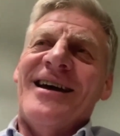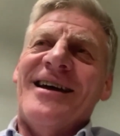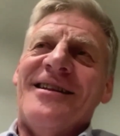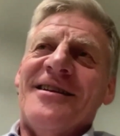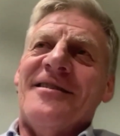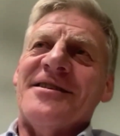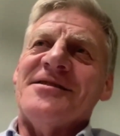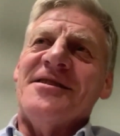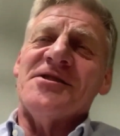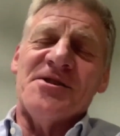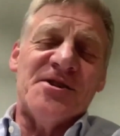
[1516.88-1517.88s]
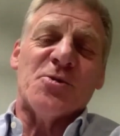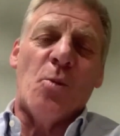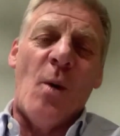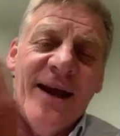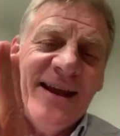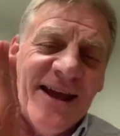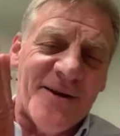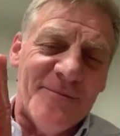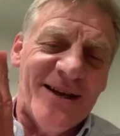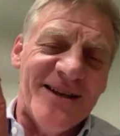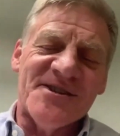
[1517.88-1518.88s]
this is just one out of
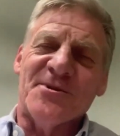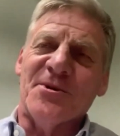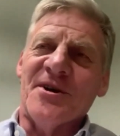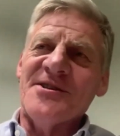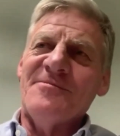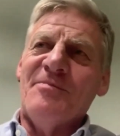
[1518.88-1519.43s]
many stories.